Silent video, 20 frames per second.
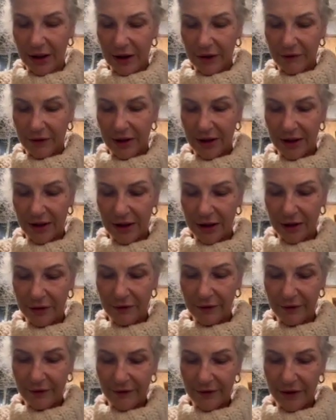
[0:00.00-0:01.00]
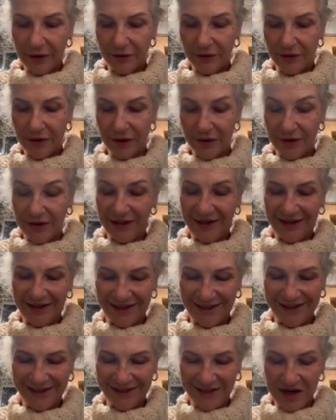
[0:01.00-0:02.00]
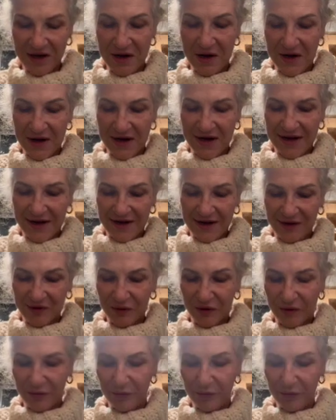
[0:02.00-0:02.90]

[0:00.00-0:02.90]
Right now, I found, well,